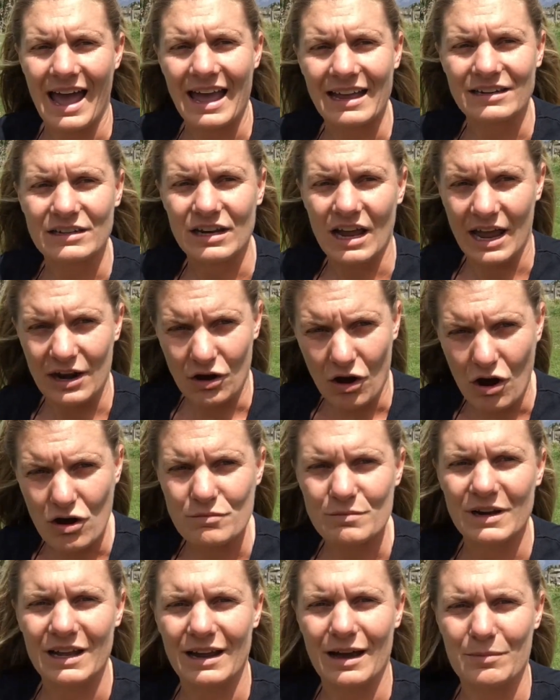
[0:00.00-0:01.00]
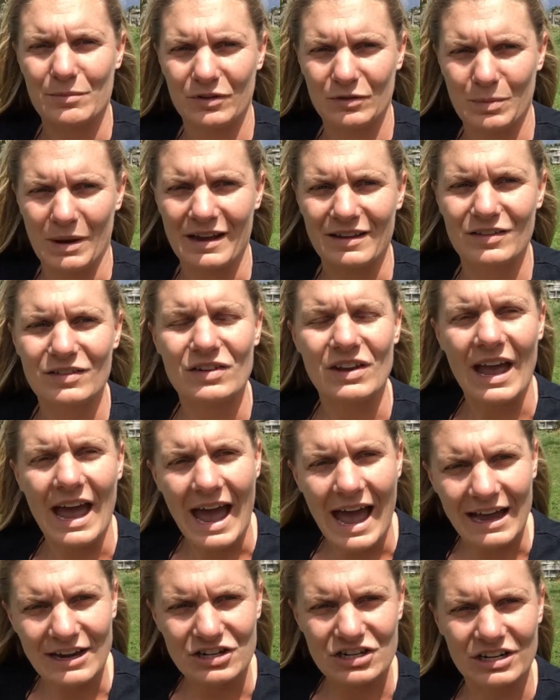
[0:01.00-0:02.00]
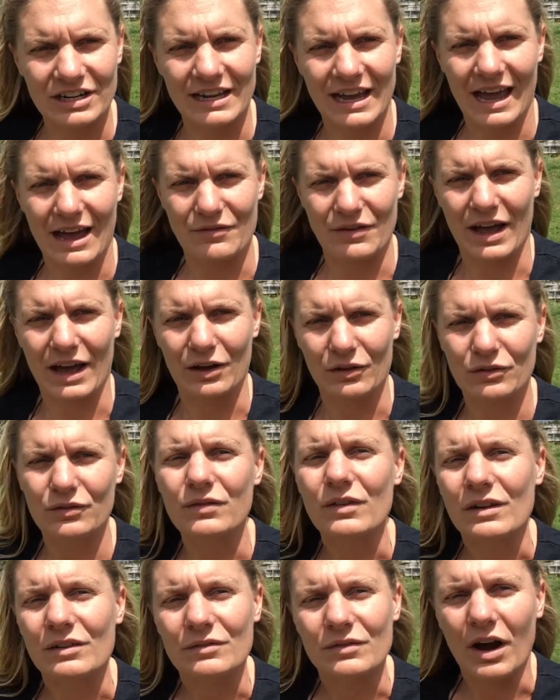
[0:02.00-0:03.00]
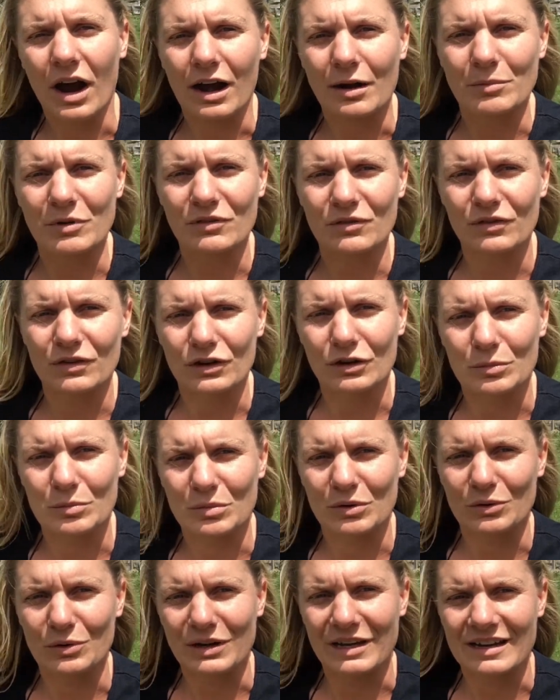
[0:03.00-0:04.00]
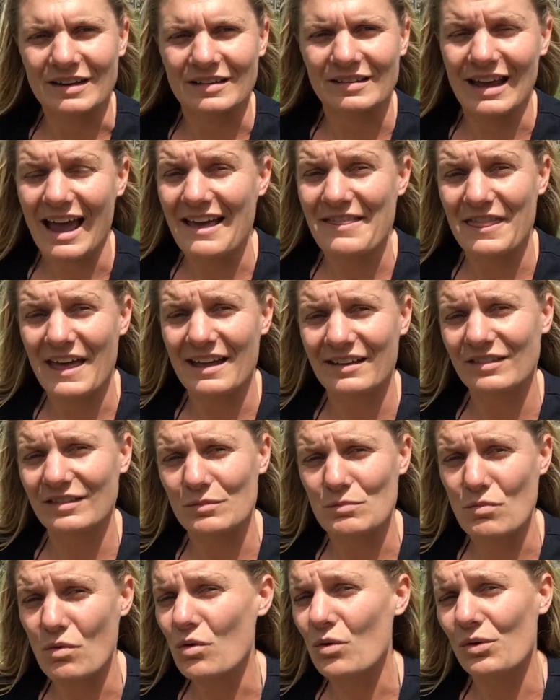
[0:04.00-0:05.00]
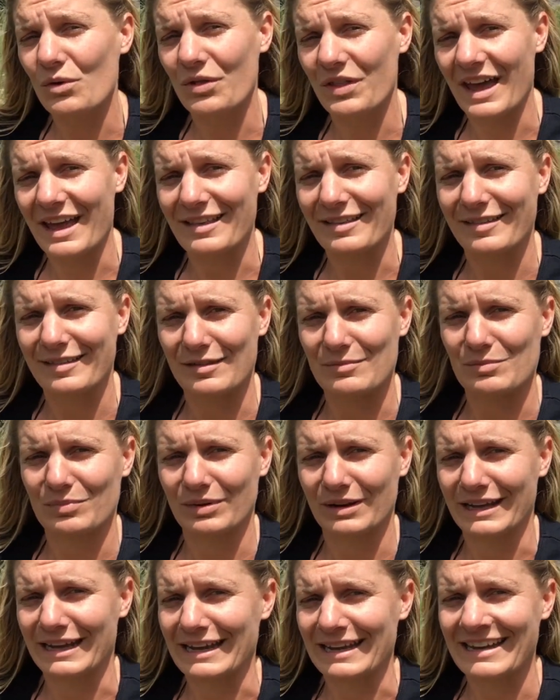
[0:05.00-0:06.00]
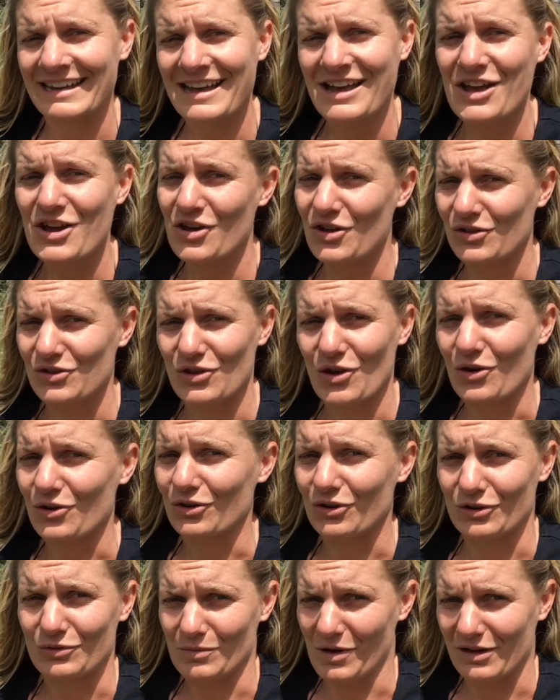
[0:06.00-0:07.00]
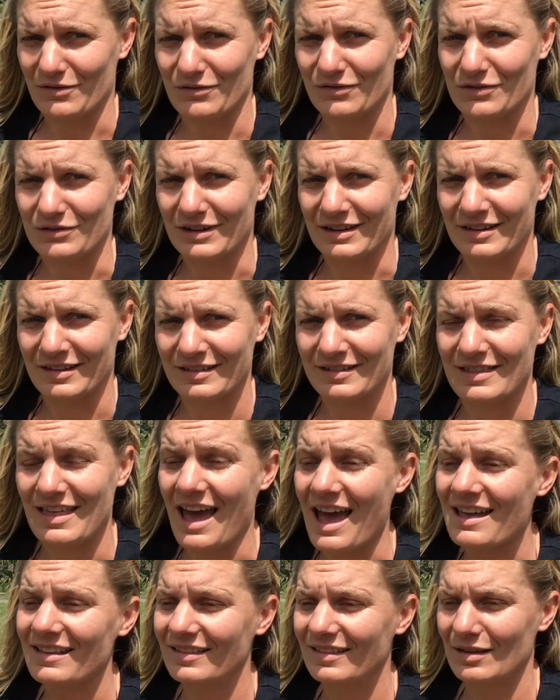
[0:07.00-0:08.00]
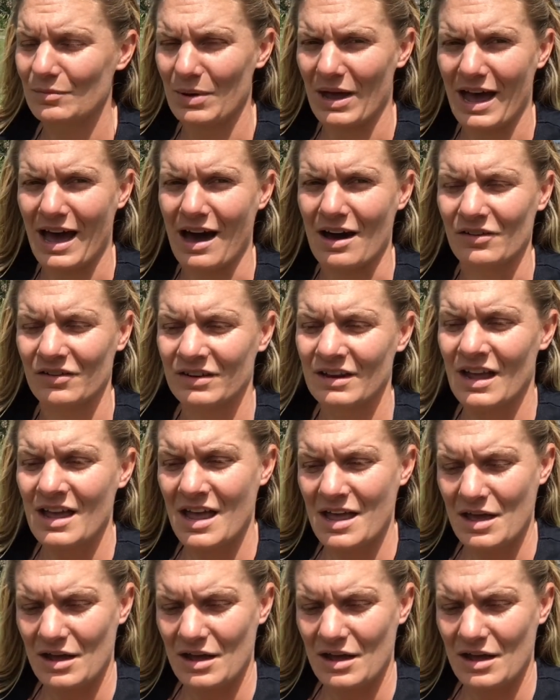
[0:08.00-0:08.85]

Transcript: and opening up space to actually have a healthful environment for your employees. And that's more than simply yoga and mindfulness. That's about